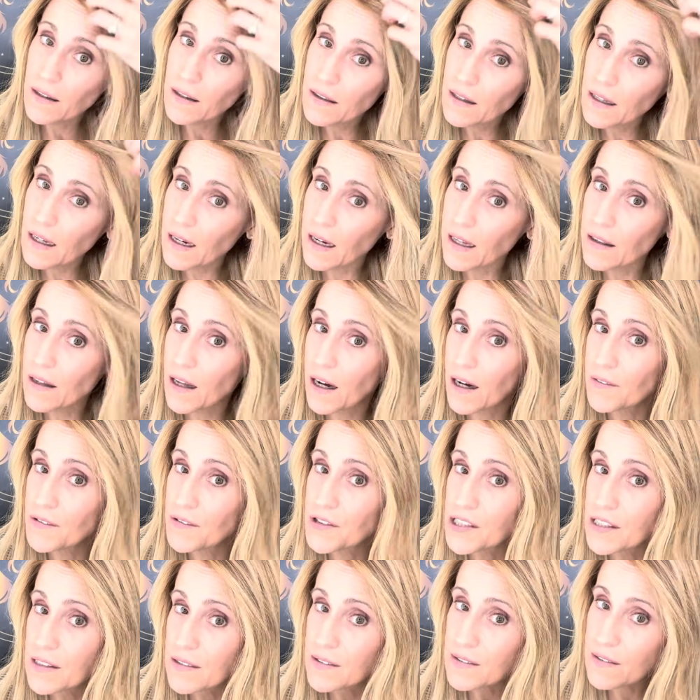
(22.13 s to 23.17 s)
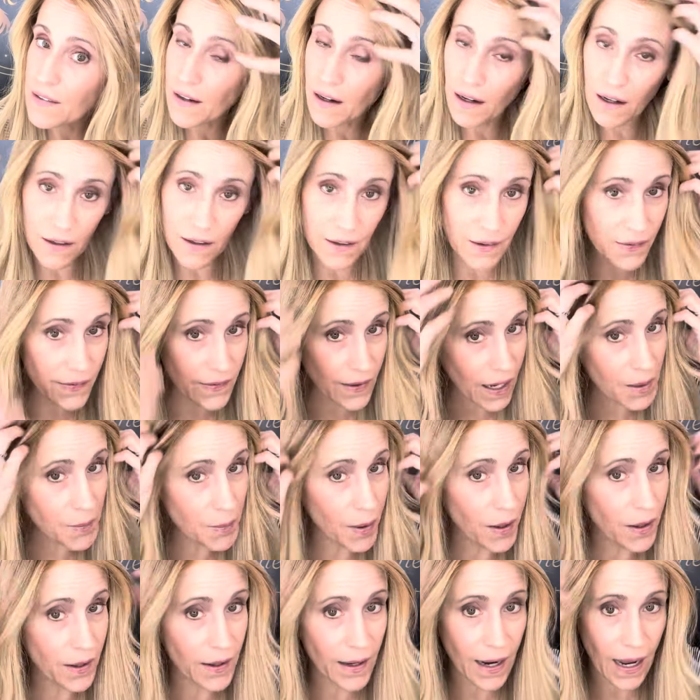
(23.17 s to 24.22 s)
that I love. She's on a side
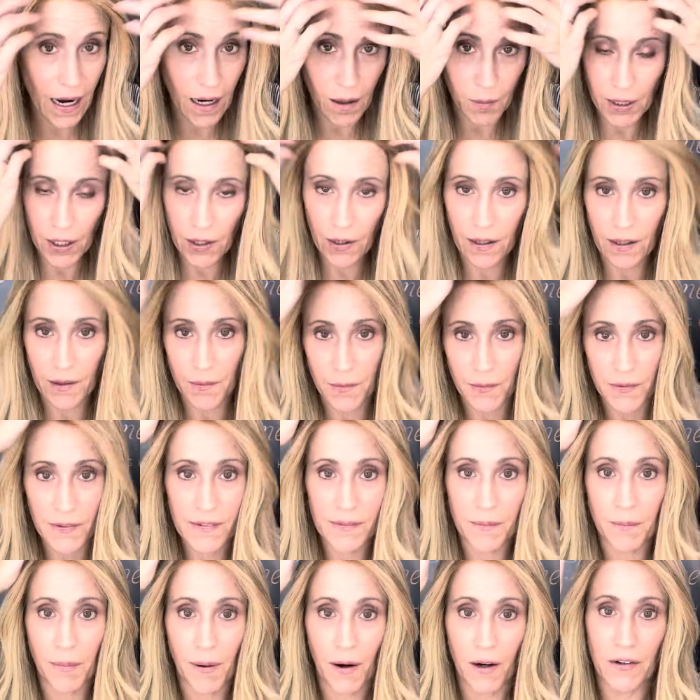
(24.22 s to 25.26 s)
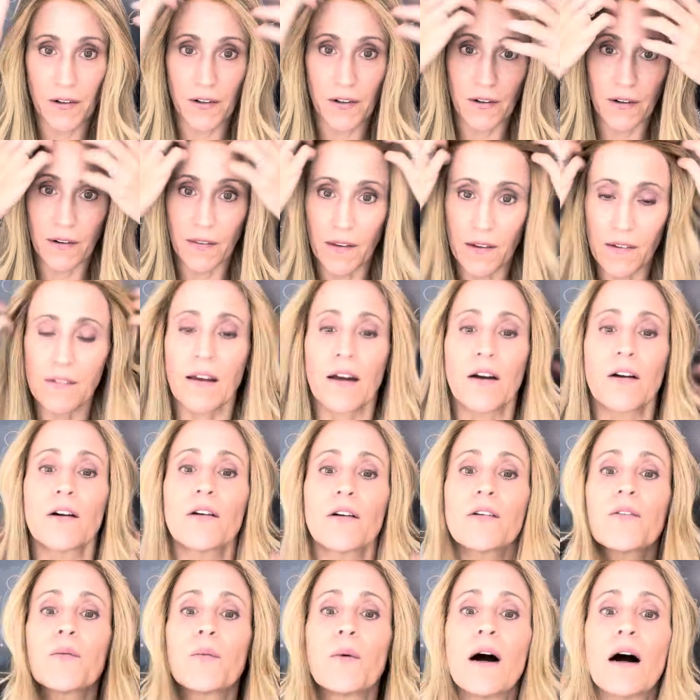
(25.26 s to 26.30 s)
part now, but you could part her in the center
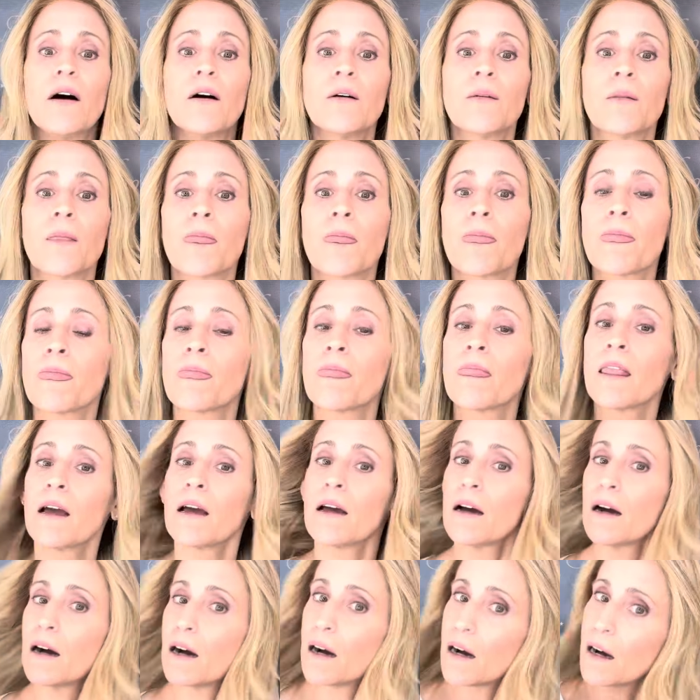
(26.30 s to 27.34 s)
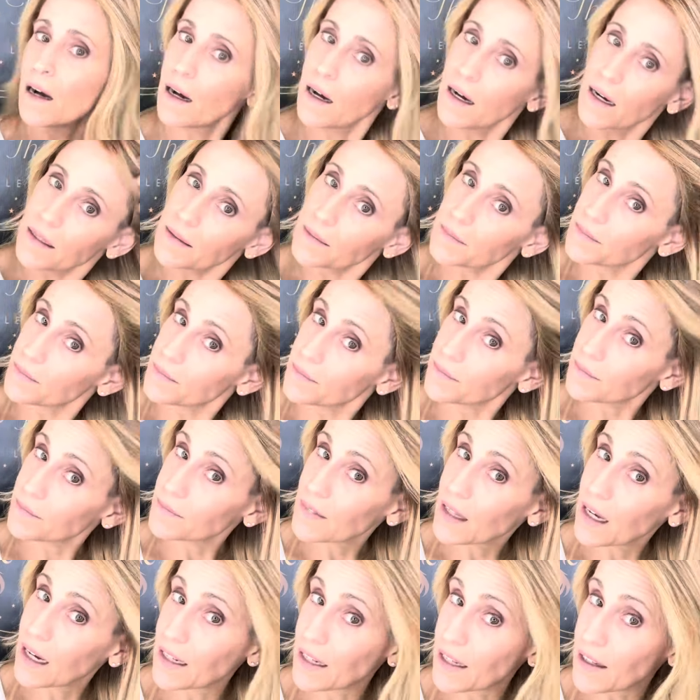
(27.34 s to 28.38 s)
as well. Um,
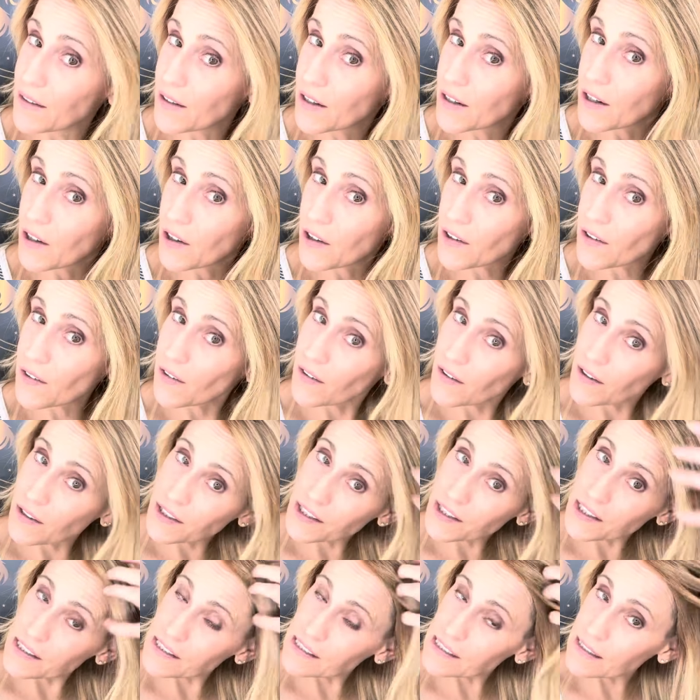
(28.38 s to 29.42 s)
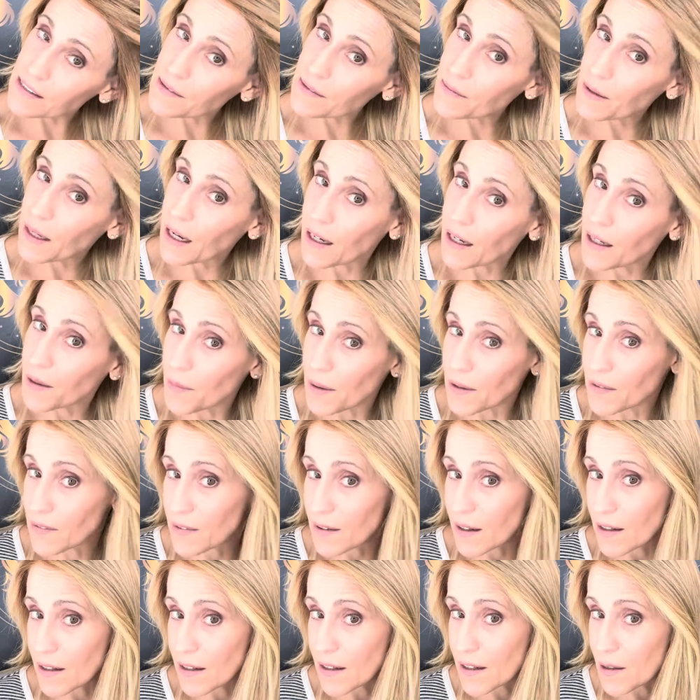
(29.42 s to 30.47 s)
I need to curl her. She's just kind of been
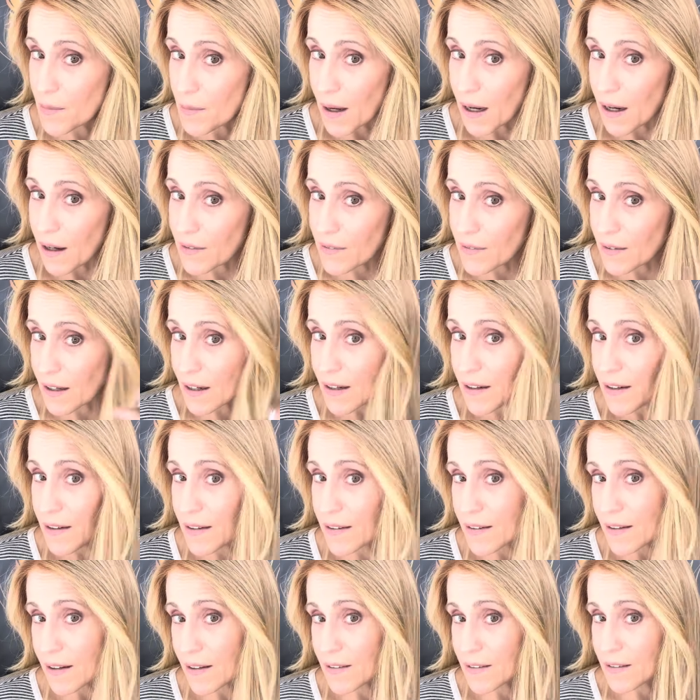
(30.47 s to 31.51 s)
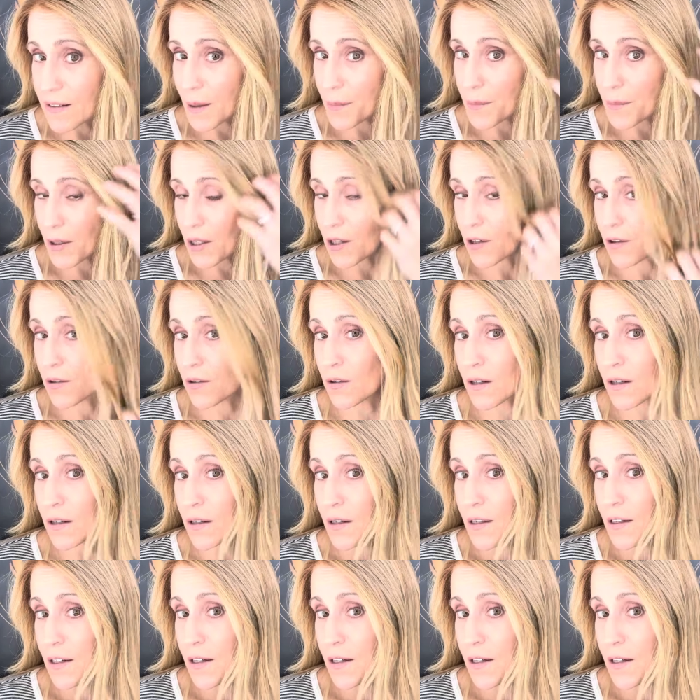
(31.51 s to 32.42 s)
sitting in a box and I didn't take the time to curl her,